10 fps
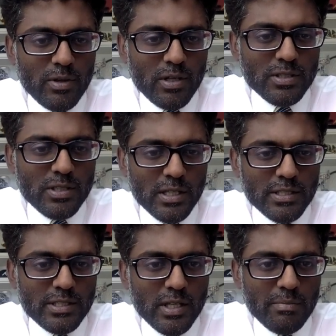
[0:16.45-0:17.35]
We'll also talk
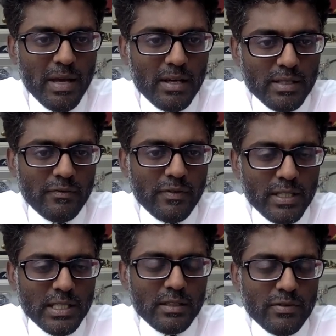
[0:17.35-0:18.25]
to you about
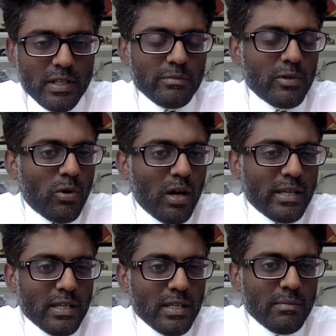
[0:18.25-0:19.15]
Philadelphia and
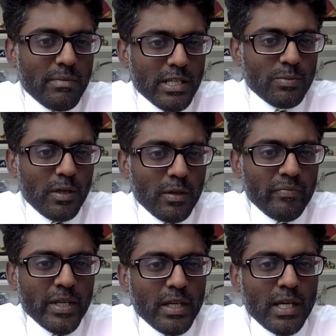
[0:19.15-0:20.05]
Milwaukee in
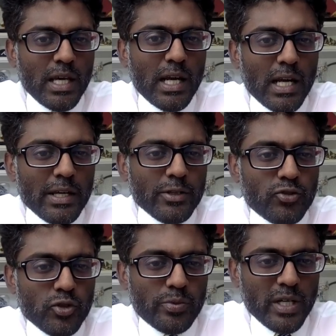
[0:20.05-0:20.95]
baseball.
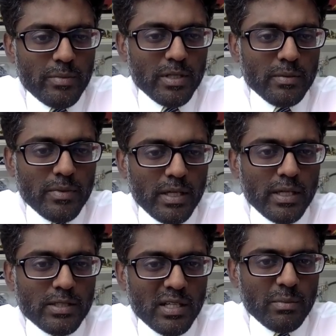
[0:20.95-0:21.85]
YouTube Premium
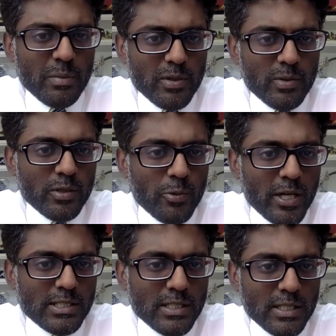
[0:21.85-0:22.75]
is going to be between the
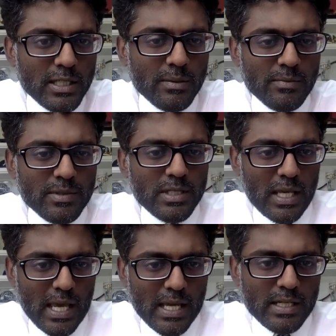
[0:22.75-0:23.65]
Reds and Cubs
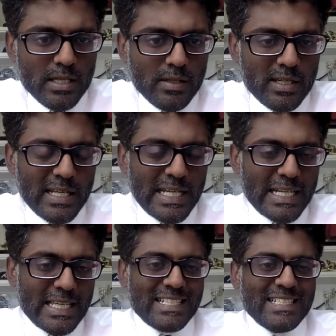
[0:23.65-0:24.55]
and
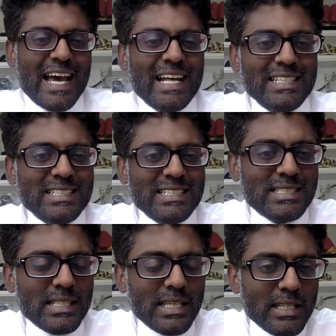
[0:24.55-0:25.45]
Connecticut and Dallas
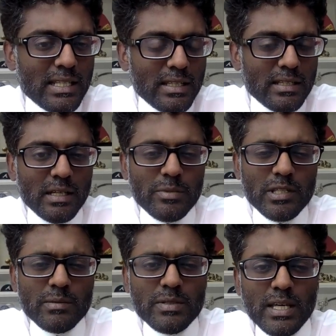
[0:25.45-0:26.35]
in the
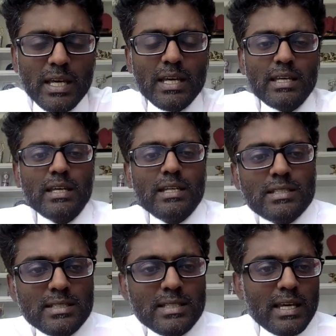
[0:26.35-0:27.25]
WNBA
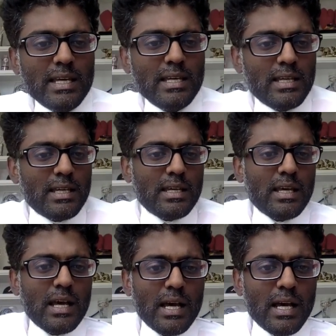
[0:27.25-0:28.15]
today.
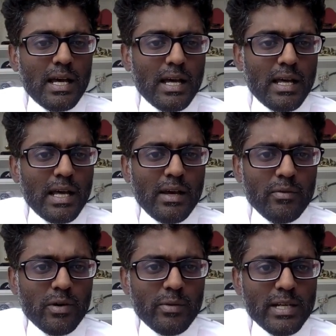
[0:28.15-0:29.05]

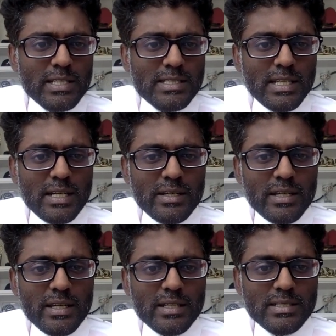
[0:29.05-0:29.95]
What do I need to tell
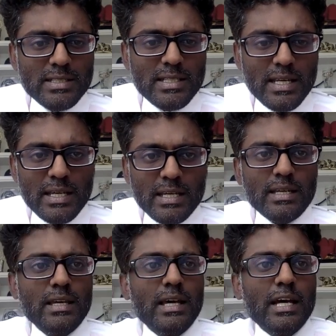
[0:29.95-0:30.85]
you here today?
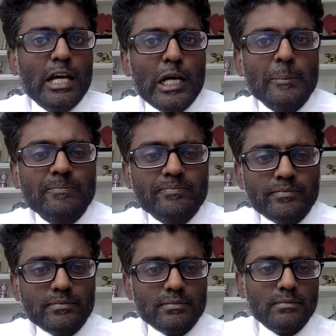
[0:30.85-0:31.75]

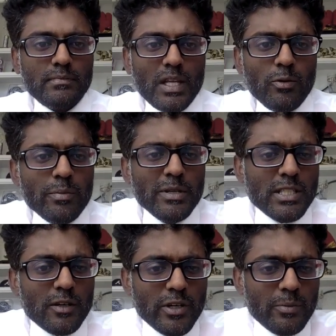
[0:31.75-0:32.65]
We missed
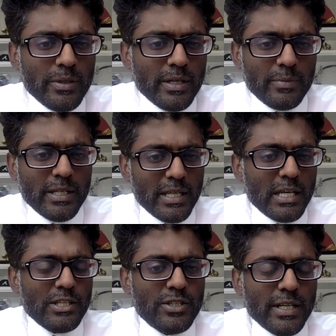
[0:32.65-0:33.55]
our free play
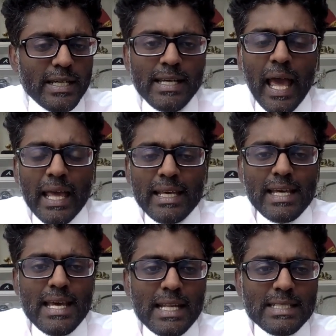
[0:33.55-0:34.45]
yesterday
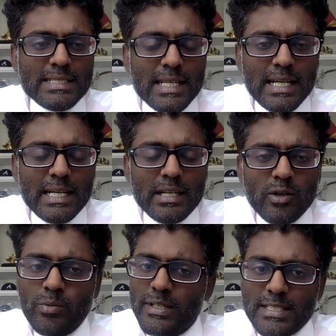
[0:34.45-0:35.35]
as
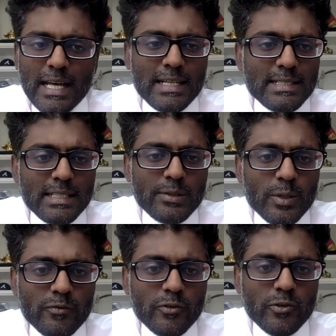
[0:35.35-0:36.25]
Ole Miss got it done
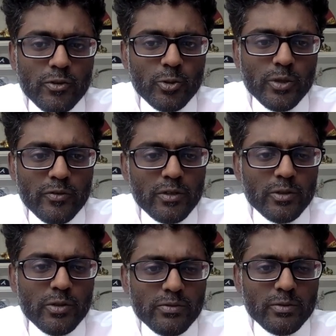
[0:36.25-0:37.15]
over Louisville.
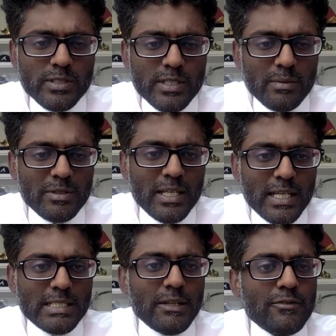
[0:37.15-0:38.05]
Louisville wasn't able to
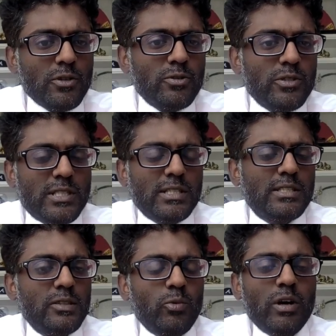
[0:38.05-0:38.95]
hang tough. So
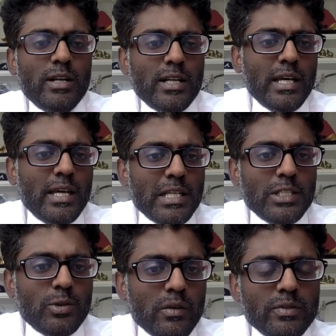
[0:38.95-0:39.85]
6-1 and
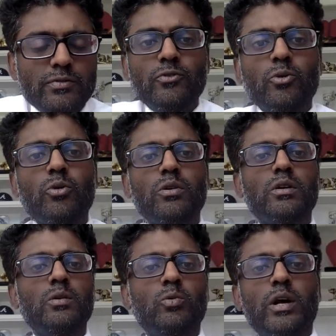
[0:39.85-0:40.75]
12-4,
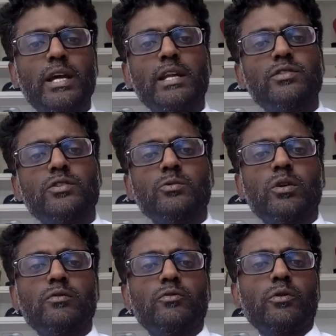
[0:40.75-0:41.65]
182,
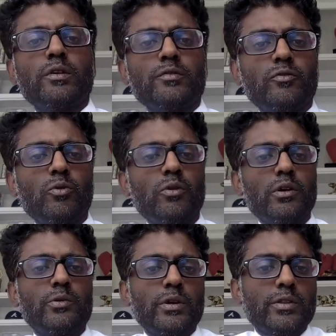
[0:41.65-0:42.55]
144,
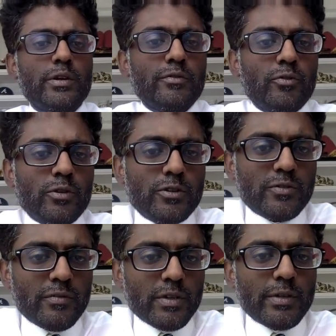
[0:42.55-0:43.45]
334,
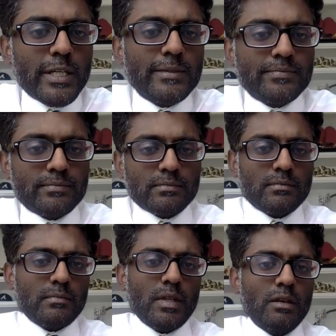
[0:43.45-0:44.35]

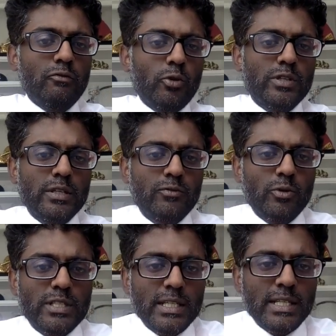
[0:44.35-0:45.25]
253,
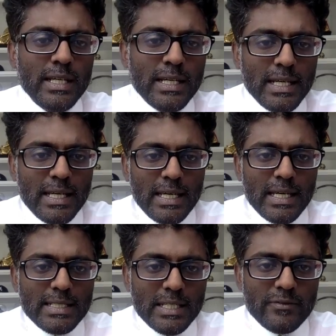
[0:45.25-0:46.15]
14-14,
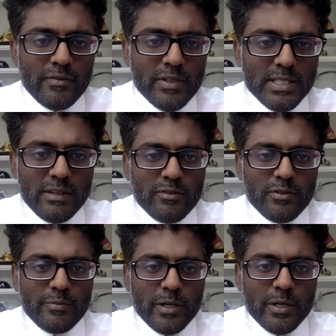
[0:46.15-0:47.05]
and 10-57
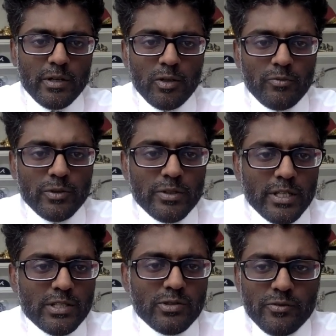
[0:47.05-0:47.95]
free pick run. Hopefully we'll
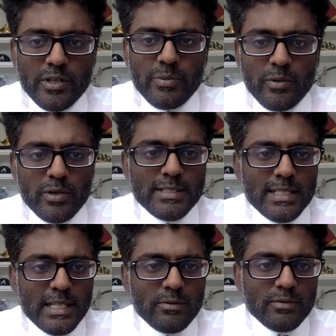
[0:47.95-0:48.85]
get you a free pick winner
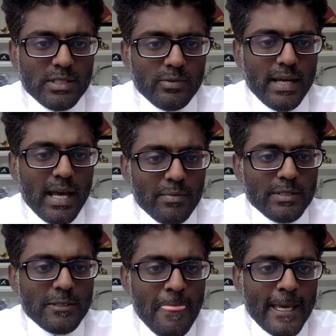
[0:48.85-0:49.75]
today. We'll see what happens.